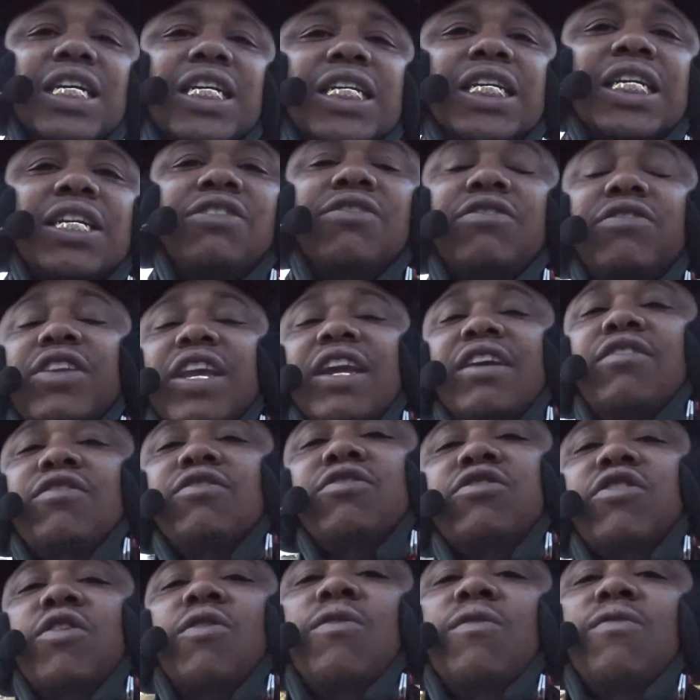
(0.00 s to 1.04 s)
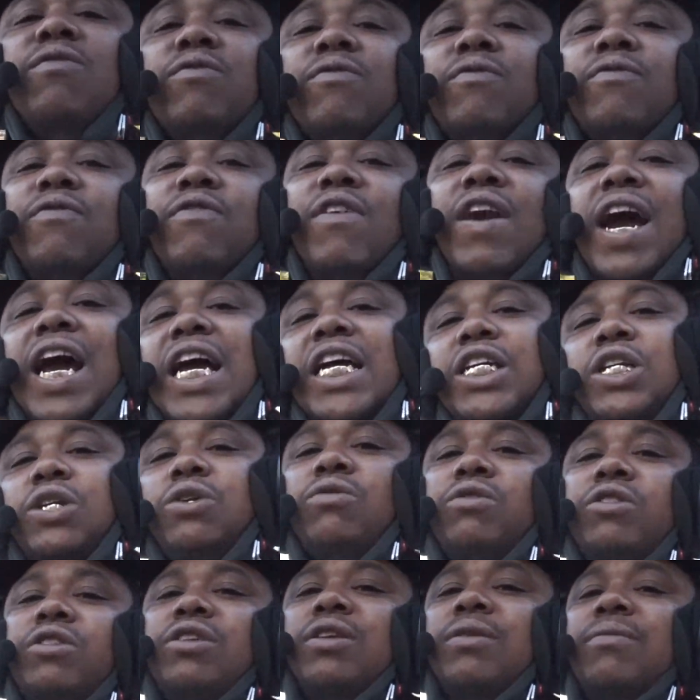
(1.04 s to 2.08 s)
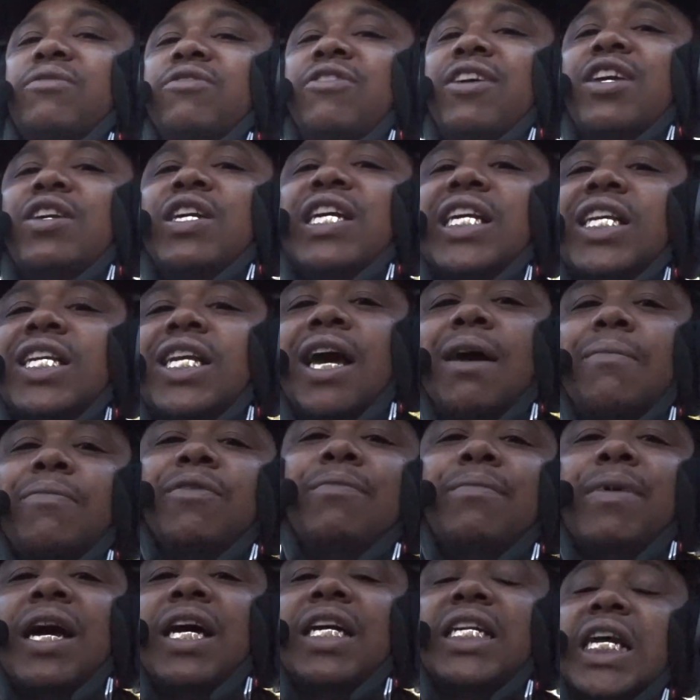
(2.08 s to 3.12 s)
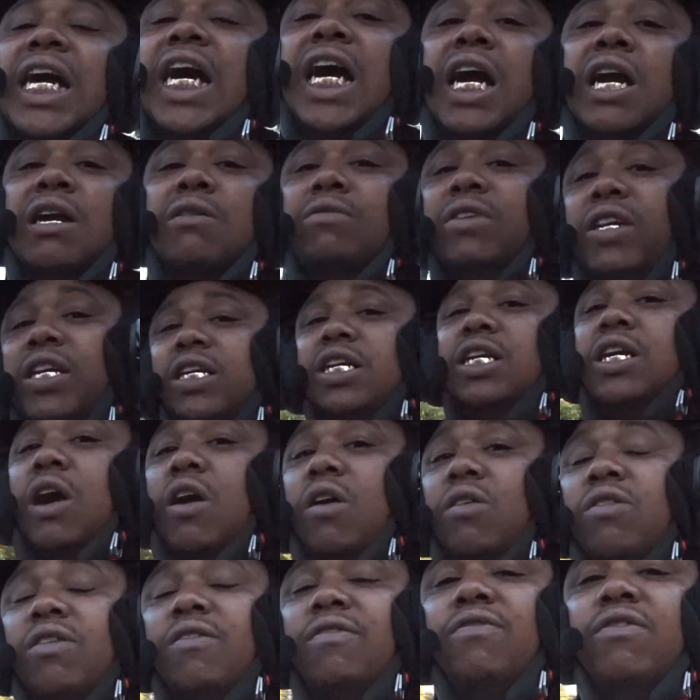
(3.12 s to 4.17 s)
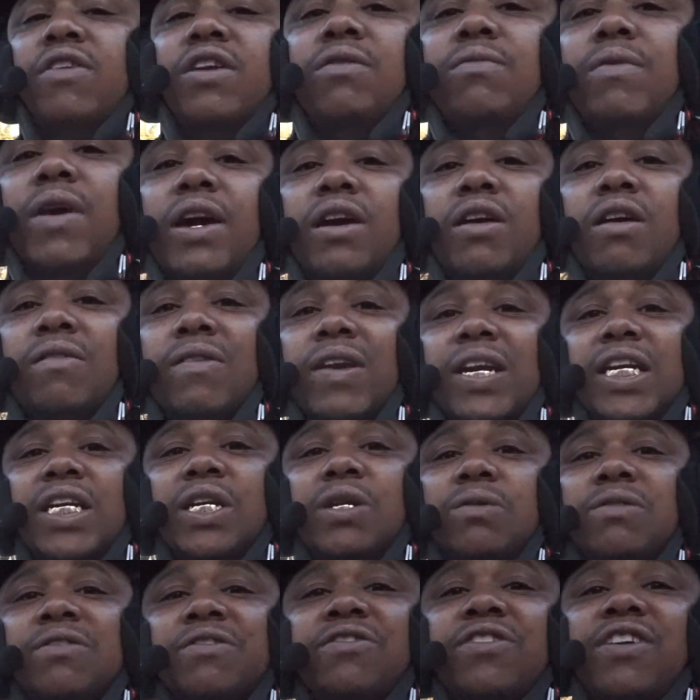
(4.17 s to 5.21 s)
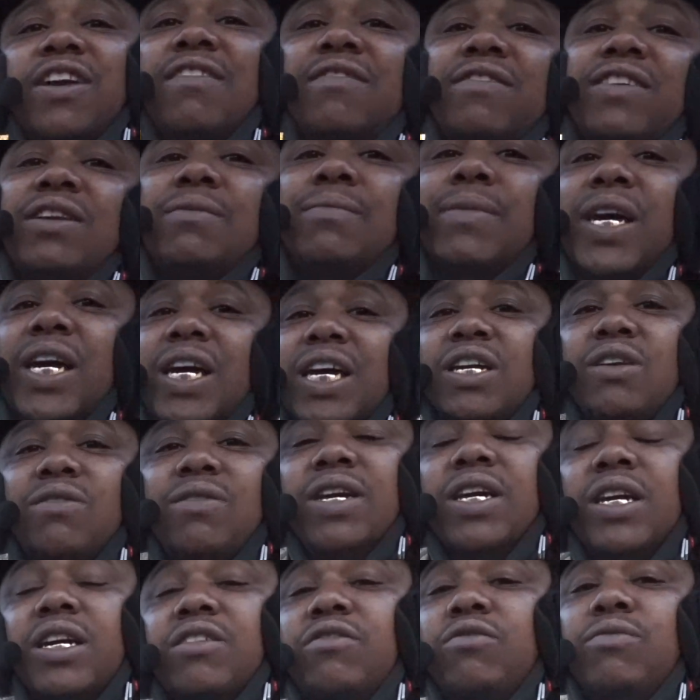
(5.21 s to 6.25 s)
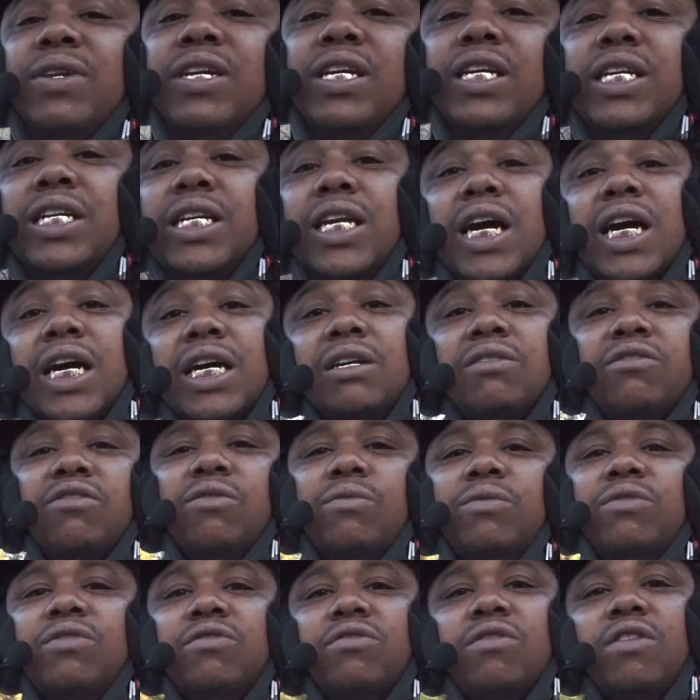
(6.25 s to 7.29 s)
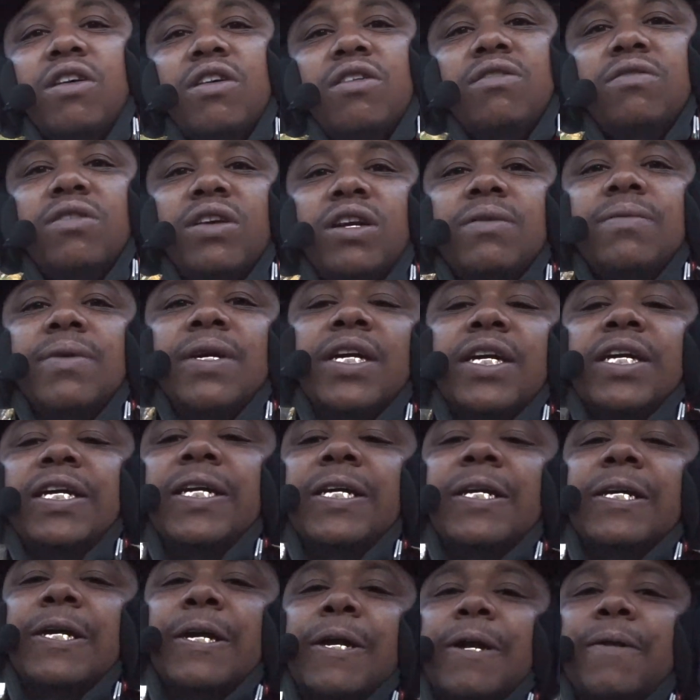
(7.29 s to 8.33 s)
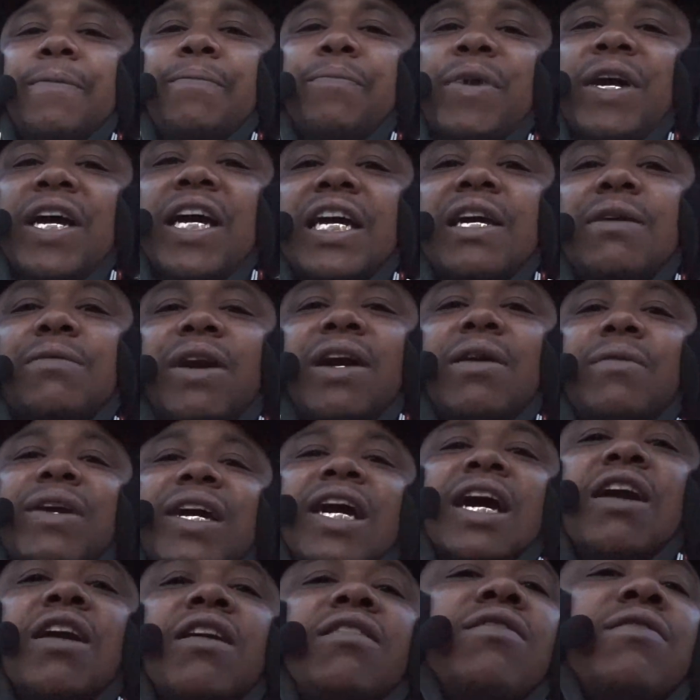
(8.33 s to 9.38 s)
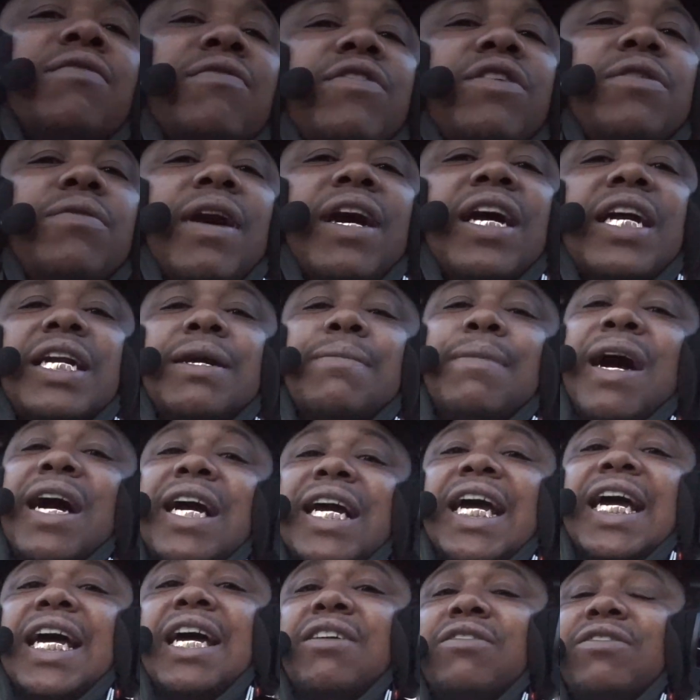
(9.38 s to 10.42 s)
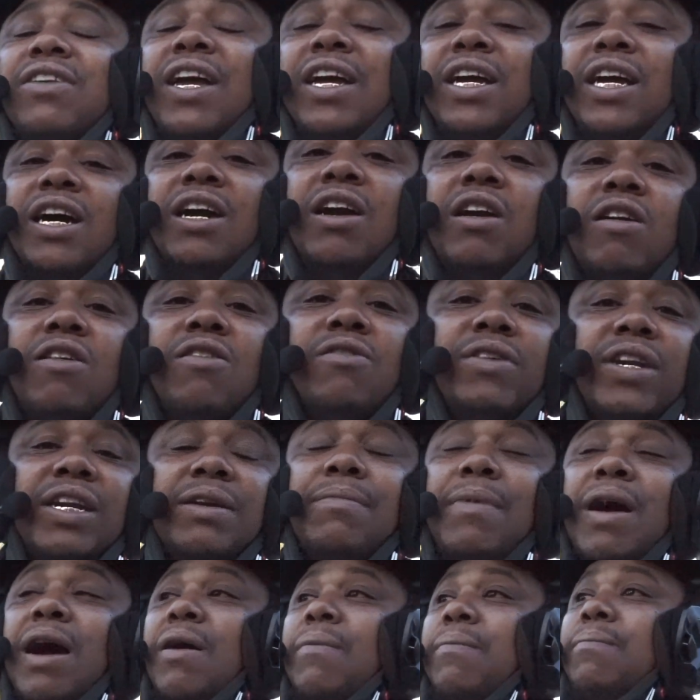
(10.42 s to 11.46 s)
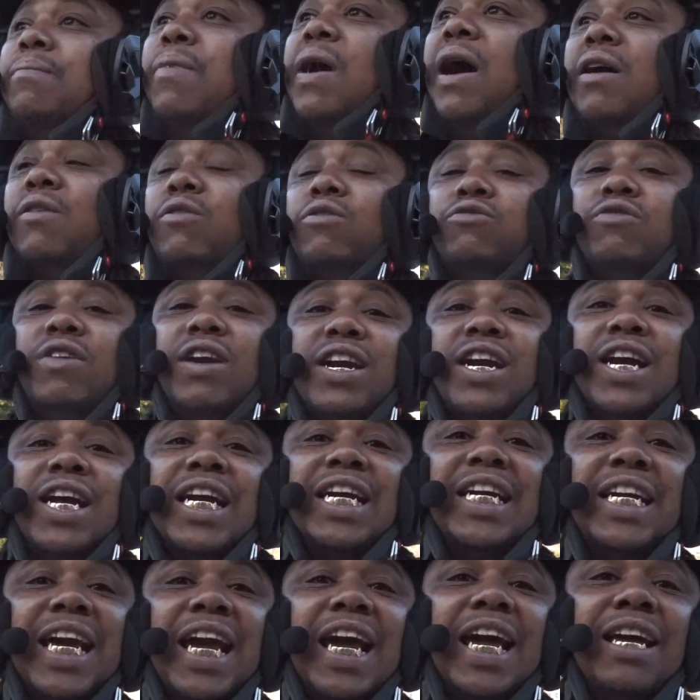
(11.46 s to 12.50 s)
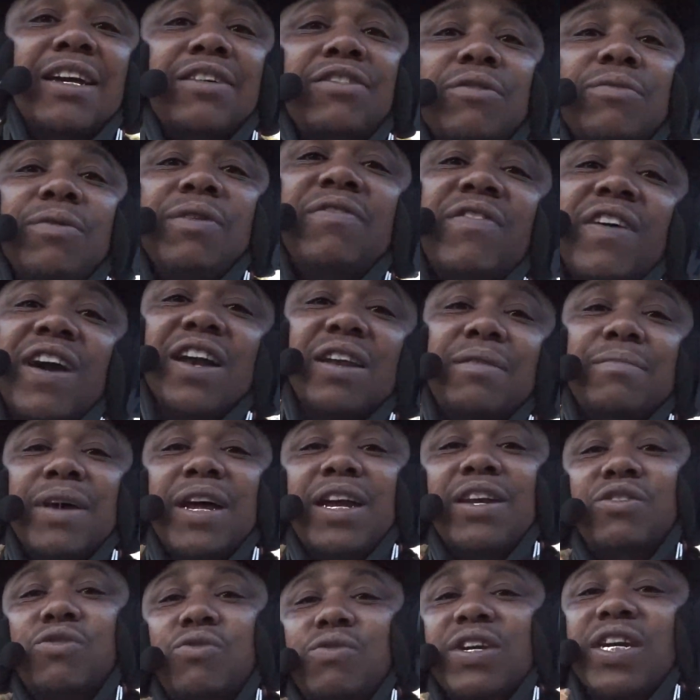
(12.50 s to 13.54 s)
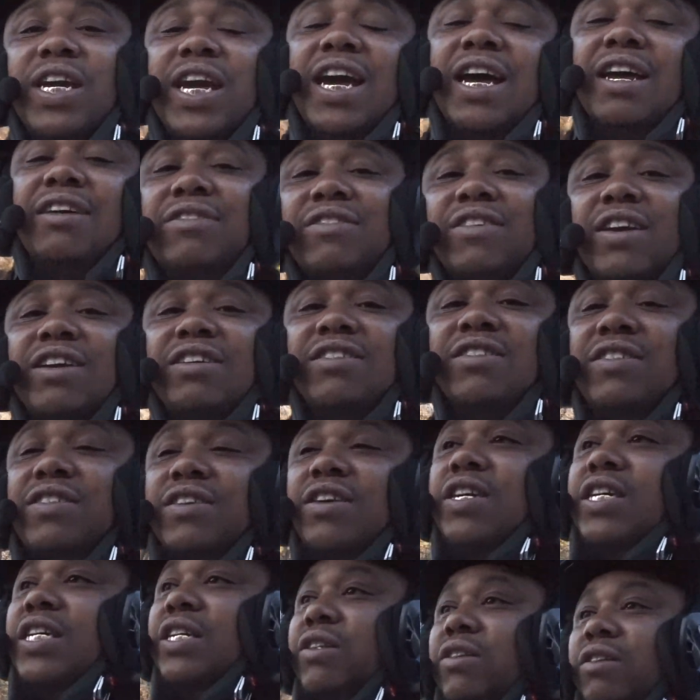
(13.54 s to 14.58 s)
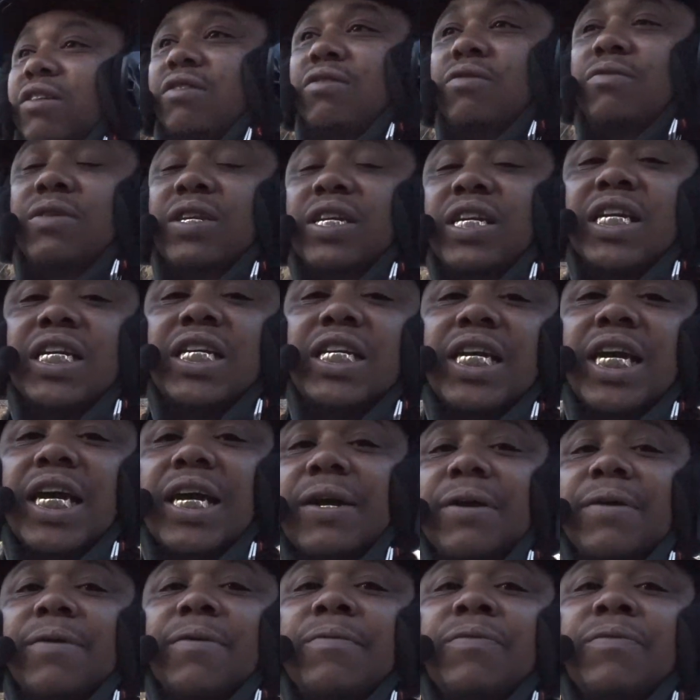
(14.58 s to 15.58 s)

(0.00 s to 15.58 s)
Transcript: This They're so fragile. You know what I'm saying? You can tap the back tire, and we on the freeway already doing 70, man. You hit us, we done. So what's wrong with them? But anyway, we got off the freeway. Then my gas light cut on. Then my I was running out of gas, so we finally made it to a gas station. So we did that.